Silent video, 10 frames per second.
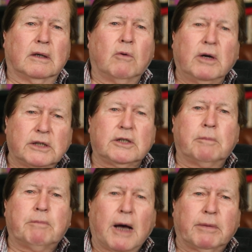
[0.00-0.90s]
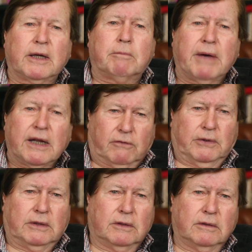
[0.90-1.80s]
What is the public
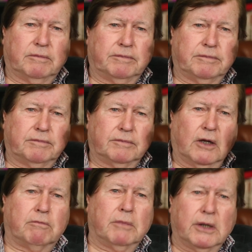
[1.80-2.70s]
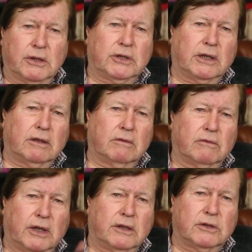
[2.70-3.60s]
benefit of
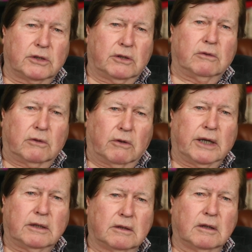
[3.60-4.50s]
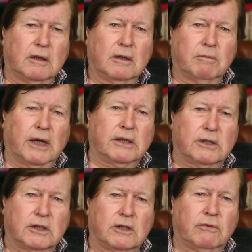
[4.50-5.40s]
merging these two great
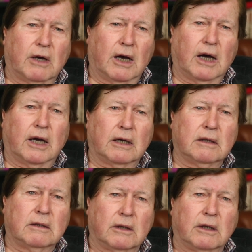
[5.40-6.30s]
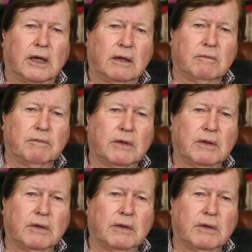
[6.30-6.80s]
places of higher learning,